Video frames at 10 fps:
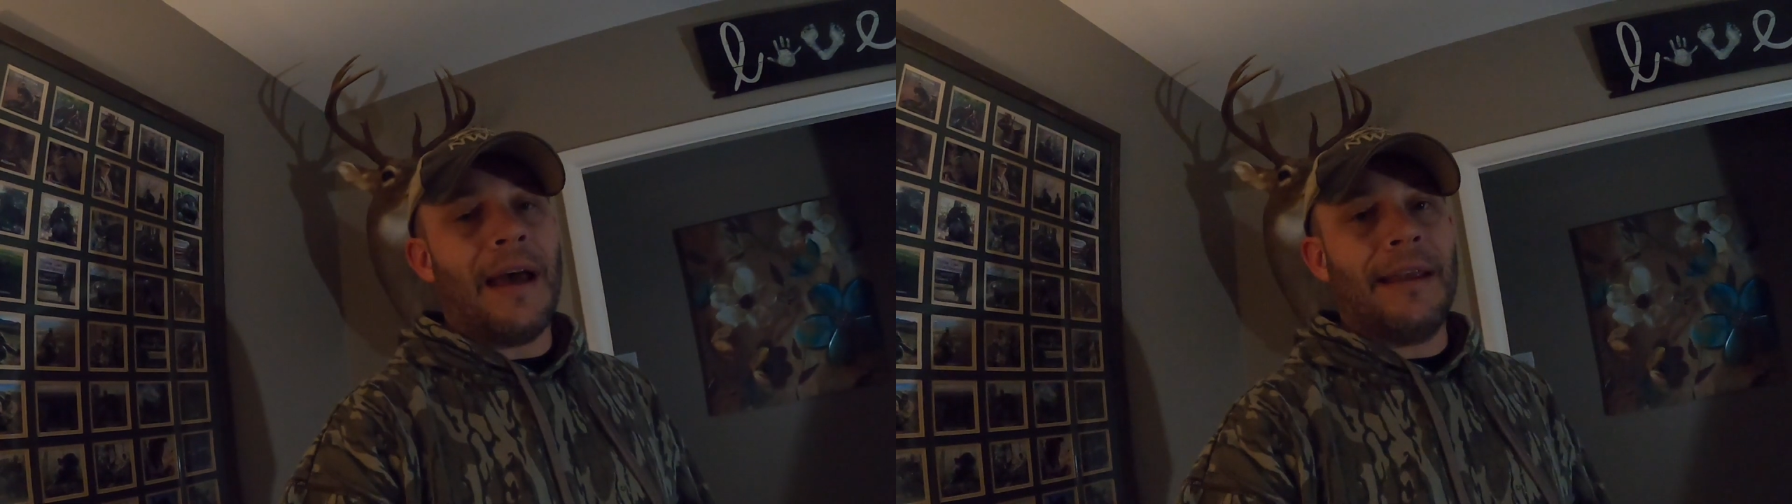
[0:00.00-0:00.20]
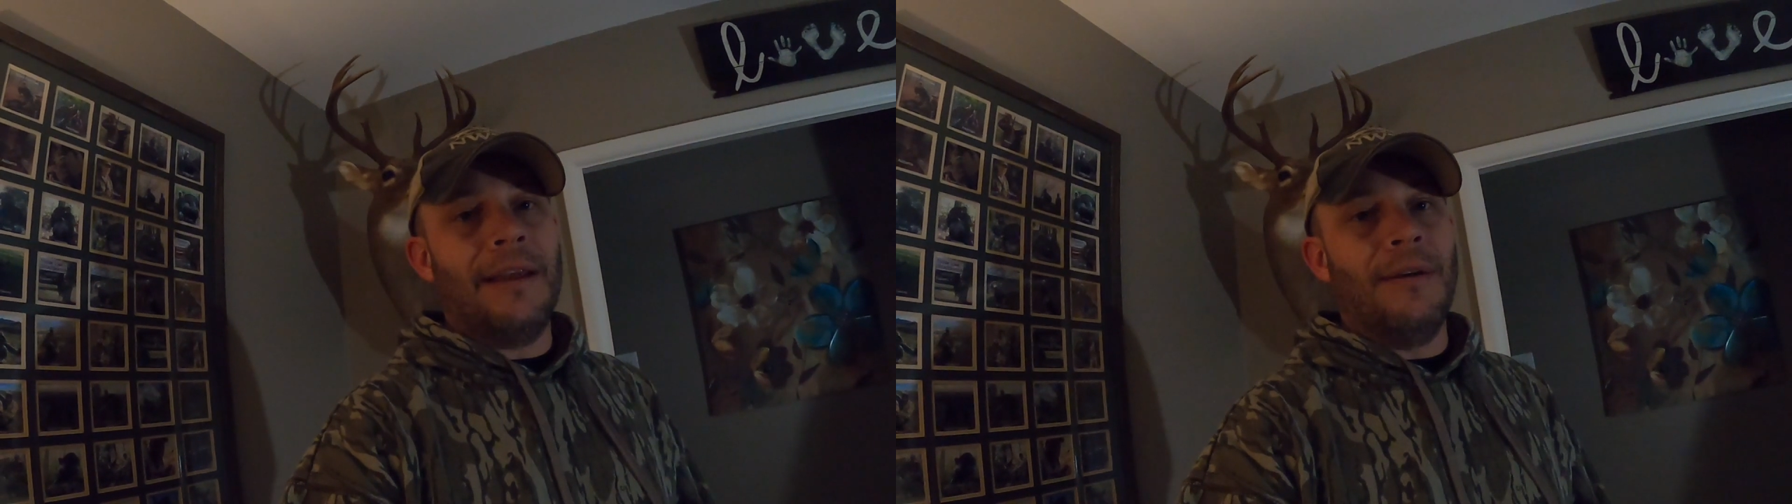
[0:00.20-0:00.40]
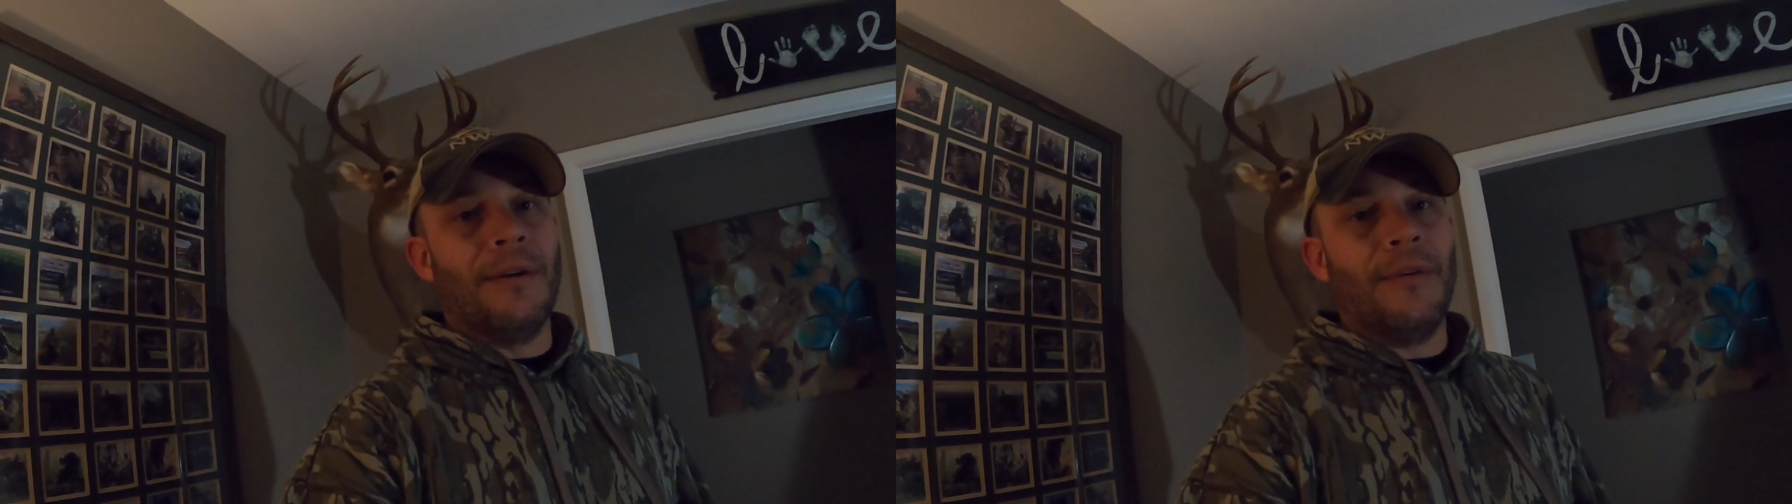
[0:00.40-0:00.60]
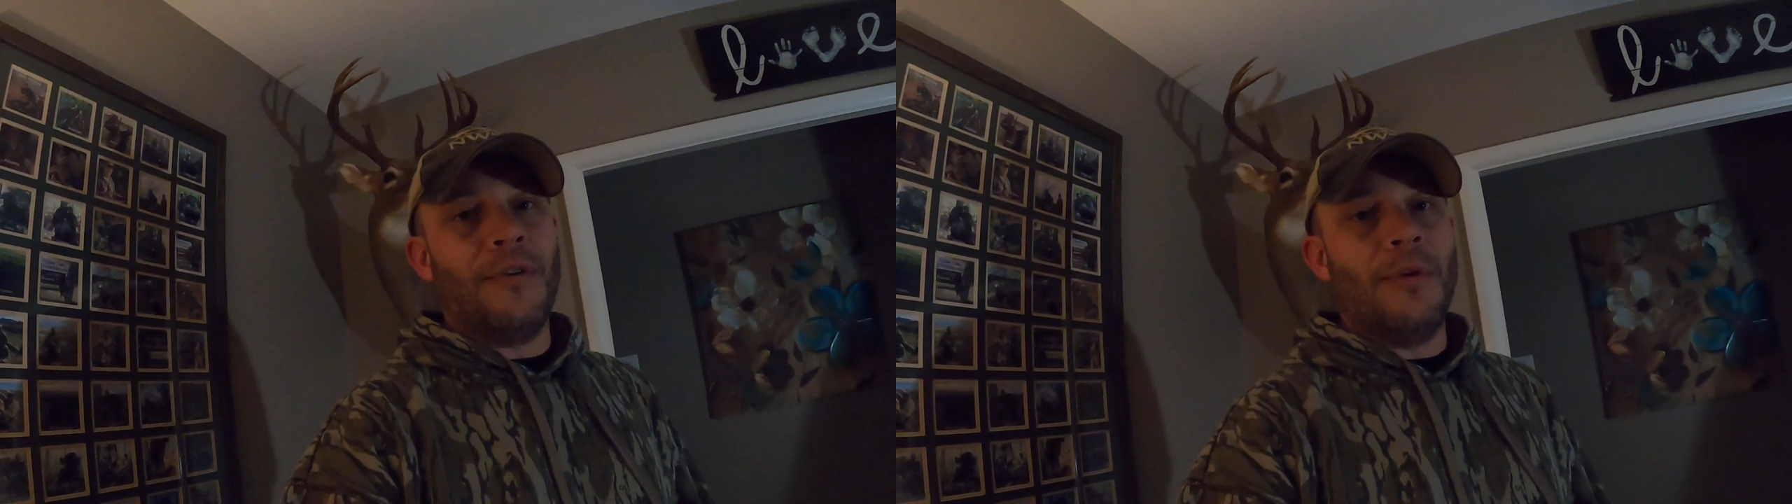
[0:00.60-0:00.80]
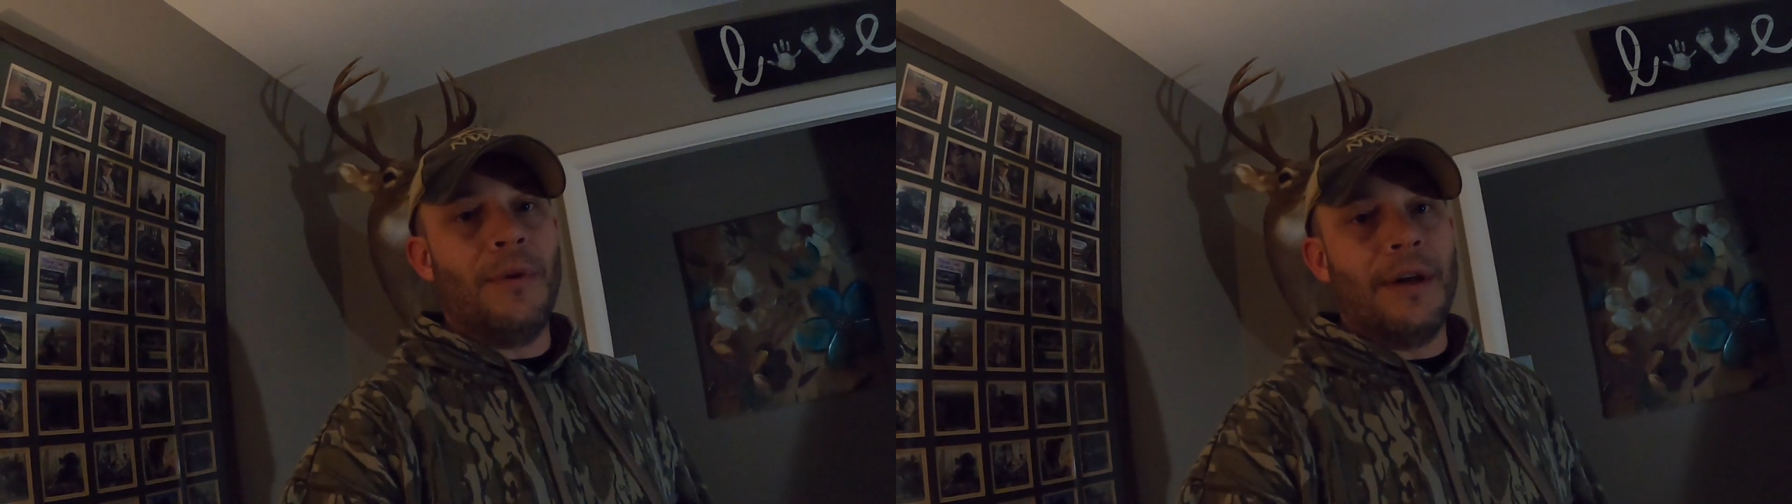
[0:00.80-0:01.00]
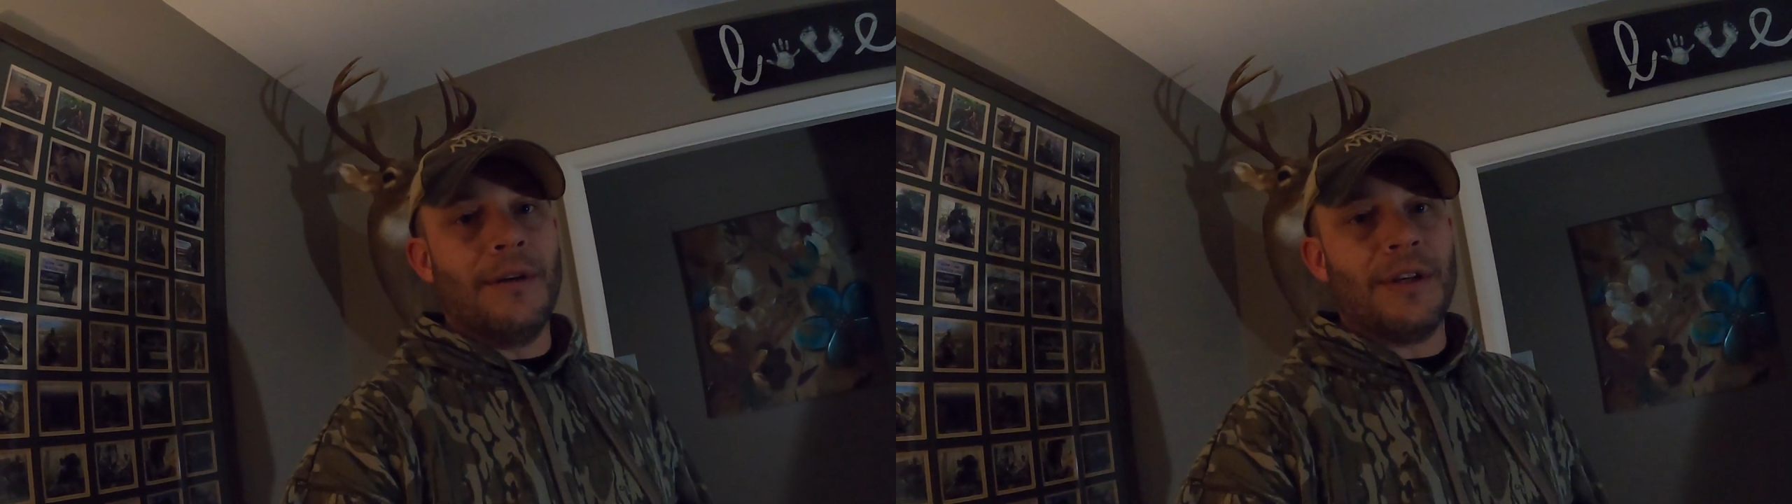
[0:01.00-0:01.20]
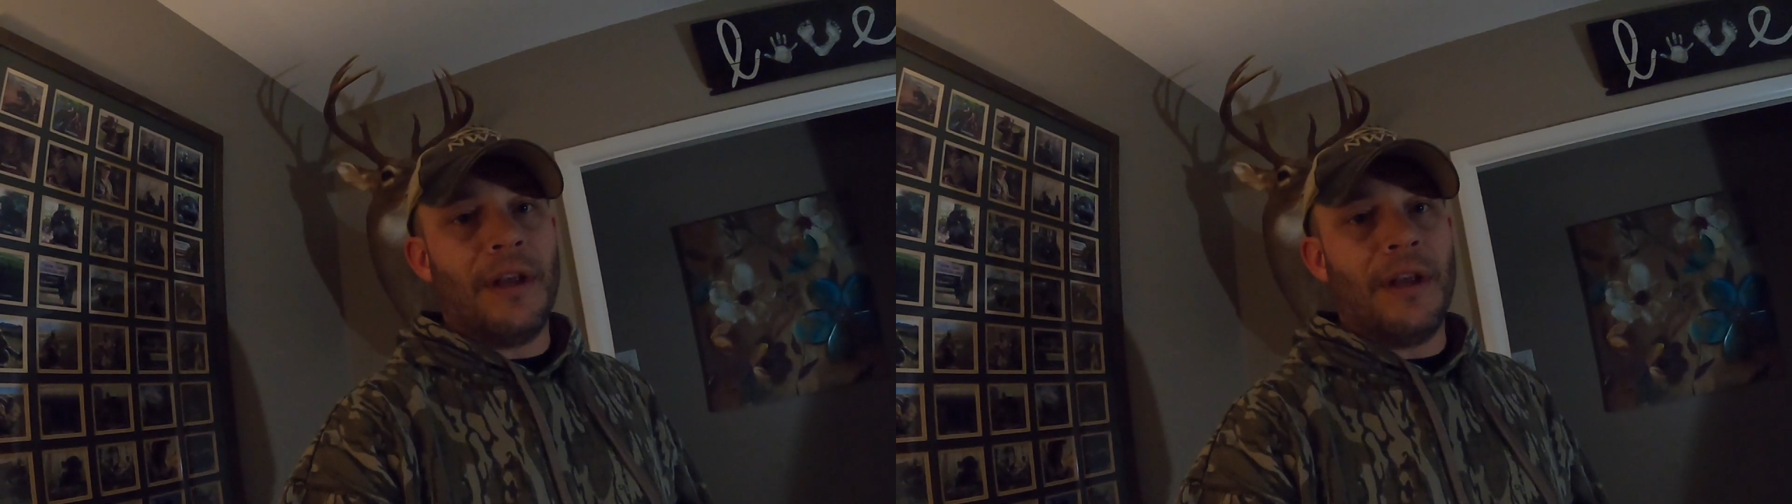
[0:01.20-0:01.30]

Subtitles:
I killed a few years